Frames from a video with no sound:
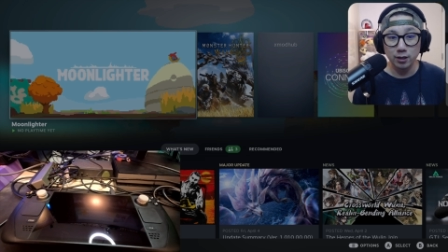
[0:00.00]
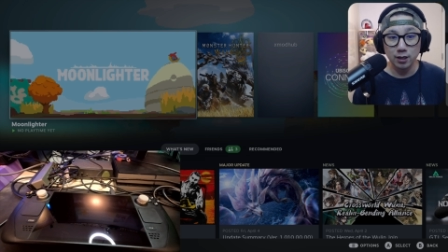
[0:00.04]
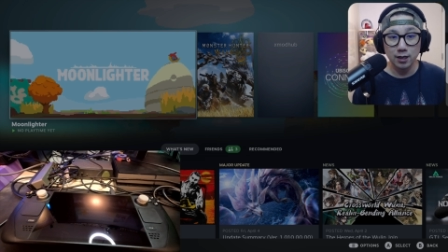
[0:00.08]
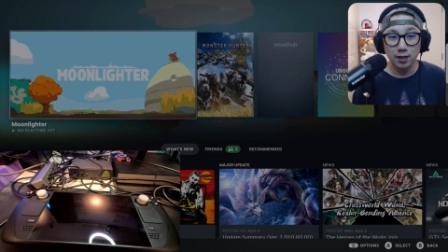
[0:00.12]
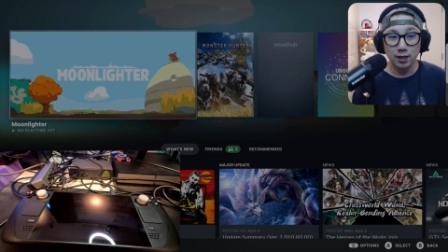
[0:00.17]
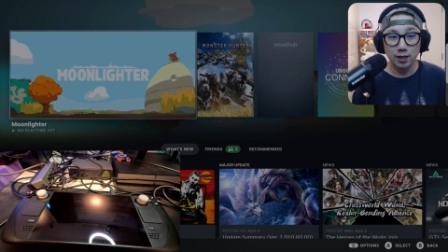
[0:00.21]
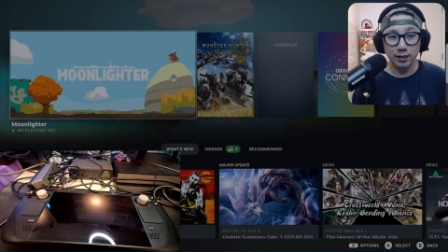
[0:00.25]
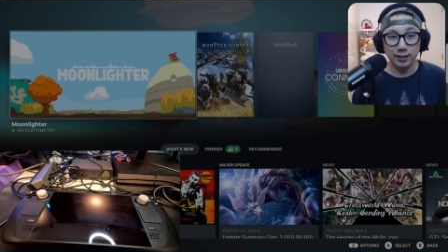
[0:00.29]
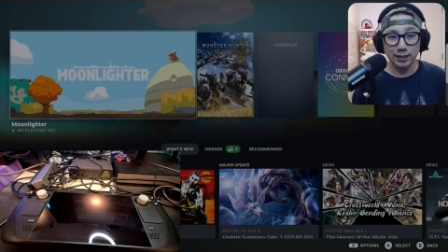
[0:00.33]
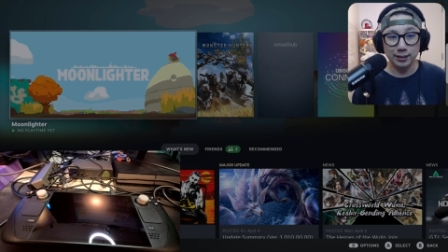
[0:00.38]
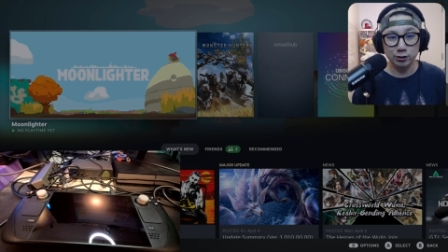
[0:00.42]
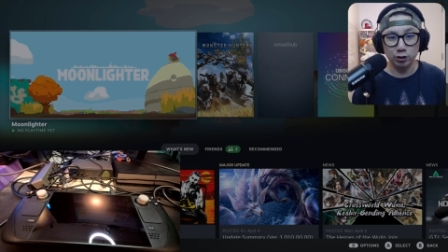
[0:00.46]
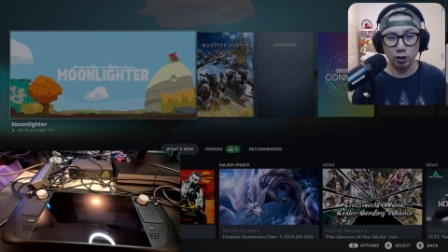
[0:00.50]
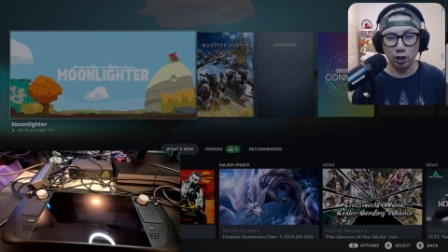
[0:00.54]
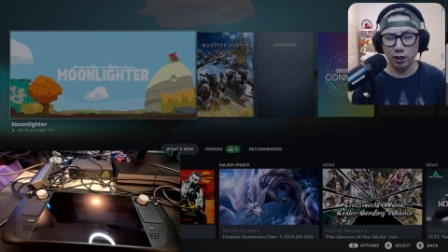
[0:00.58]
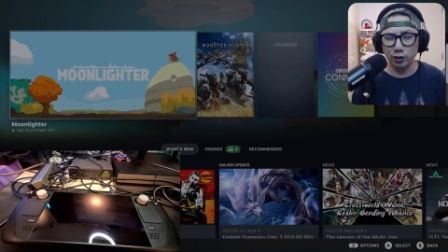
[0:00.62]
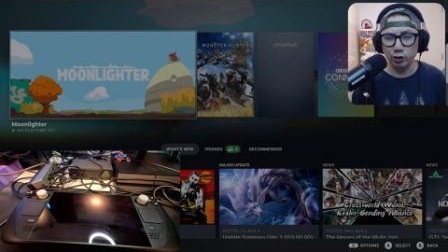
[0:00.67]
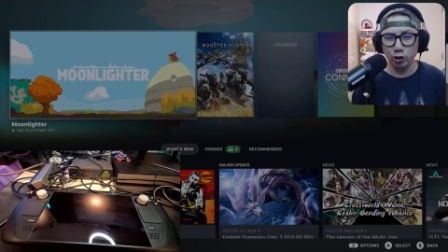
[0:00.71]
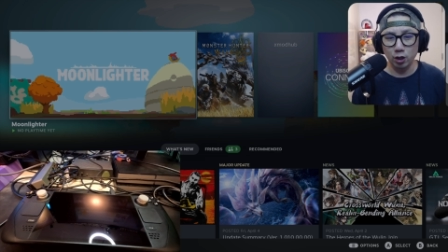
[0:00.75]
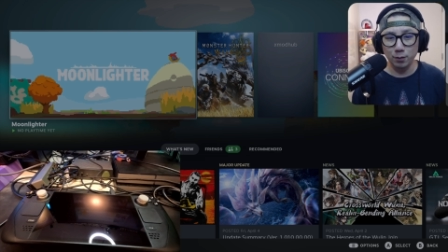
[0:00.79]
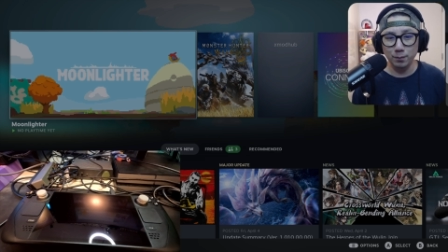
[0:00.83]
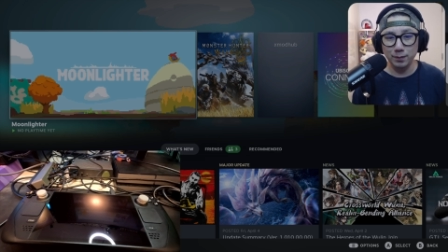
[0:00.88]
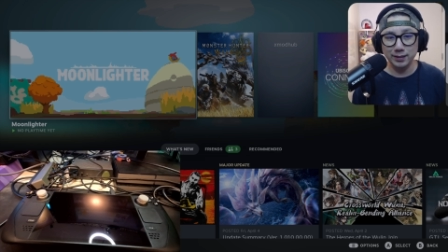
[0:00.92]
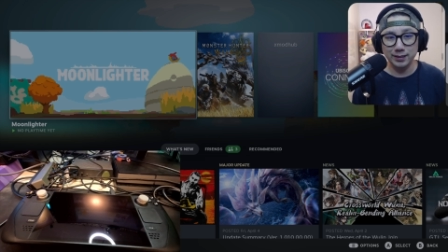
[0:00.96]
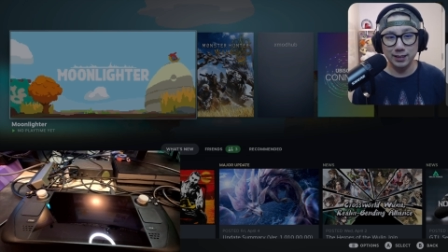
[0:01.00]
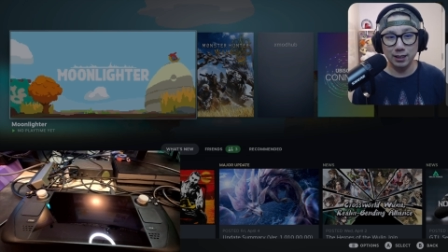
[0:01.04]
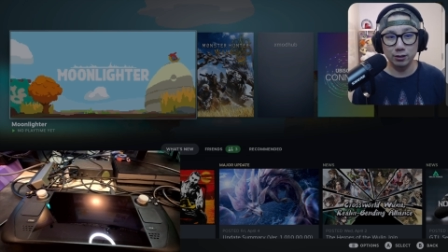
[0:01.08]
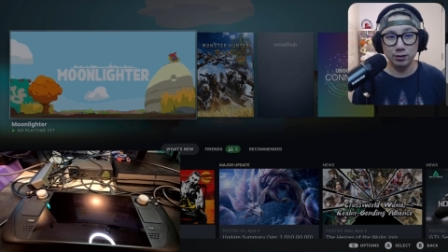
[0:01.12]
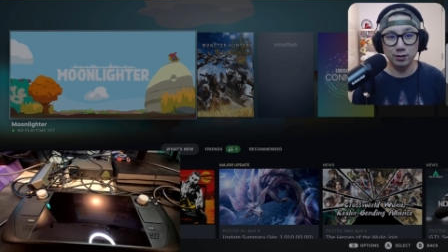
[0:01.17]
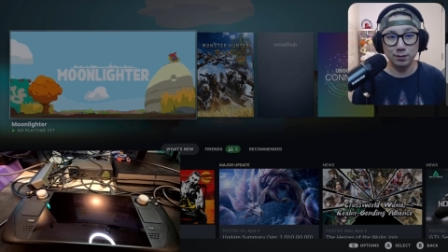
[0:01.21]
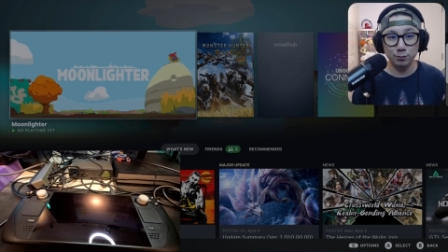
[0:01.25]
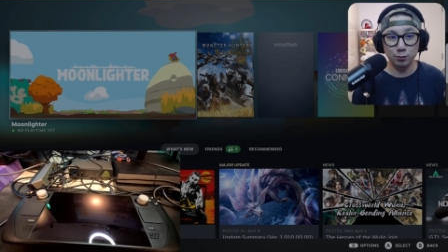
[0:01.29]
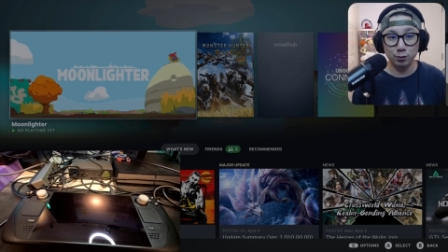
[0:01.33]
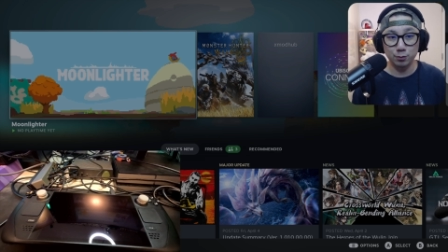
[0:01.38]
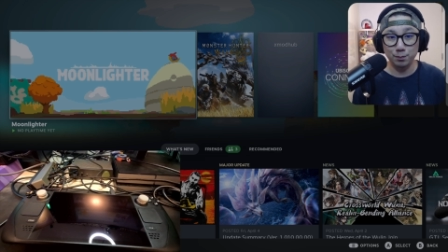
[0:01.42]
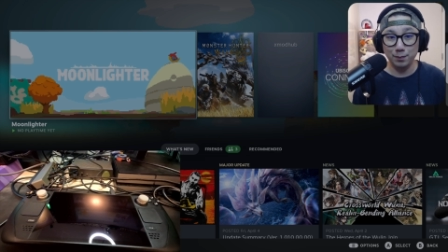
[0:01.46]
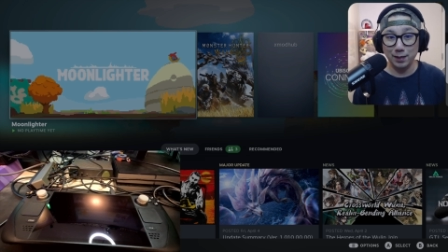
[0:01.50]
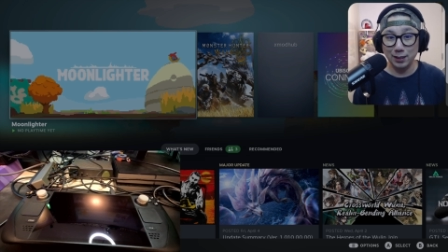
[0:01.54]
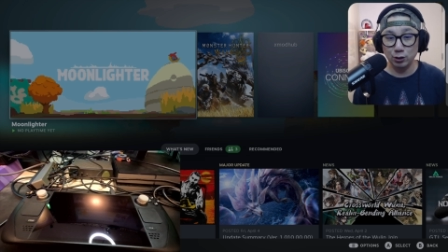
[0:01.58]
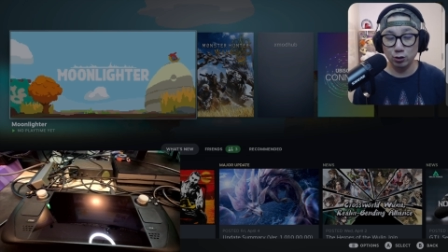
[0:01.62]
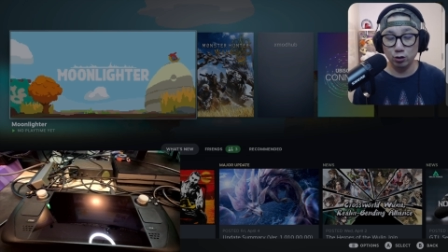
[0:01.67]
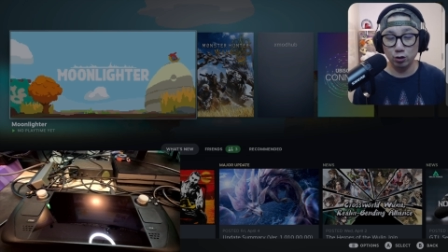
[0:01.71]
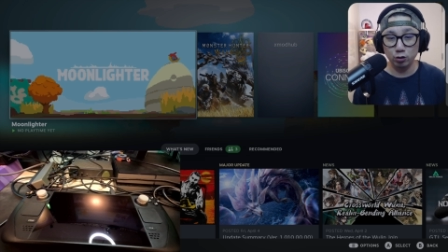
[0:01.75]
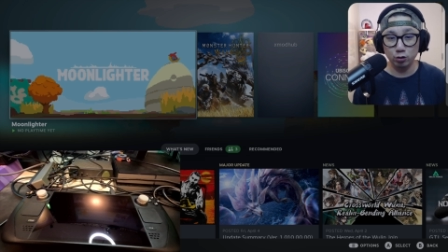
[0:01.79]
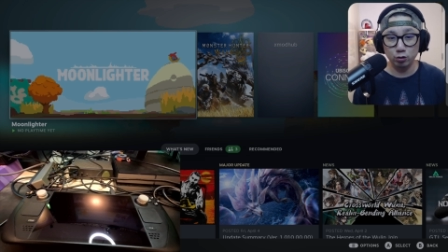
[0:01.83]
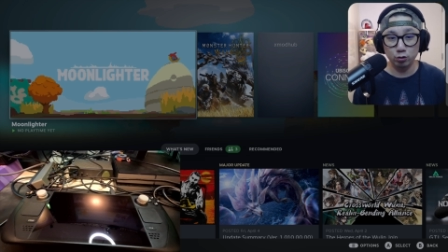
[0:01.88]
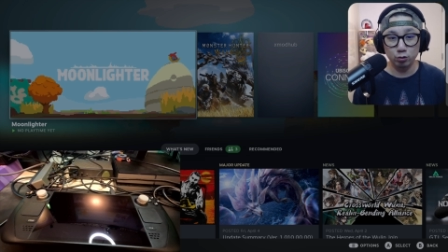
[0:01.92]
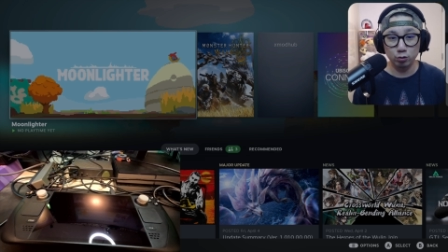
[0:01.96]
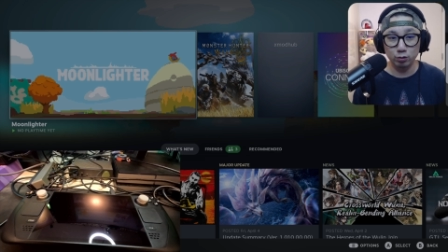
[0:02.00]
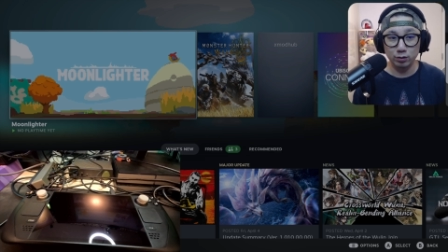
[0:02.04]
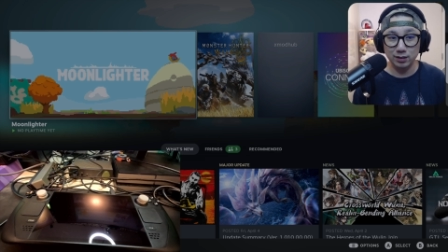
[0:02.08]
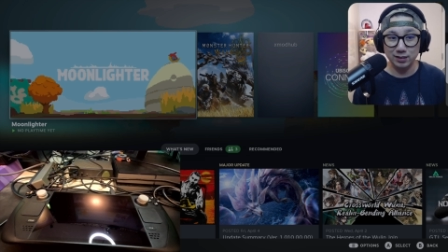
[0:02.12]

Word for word: Okay, so I normally tell them make sure you do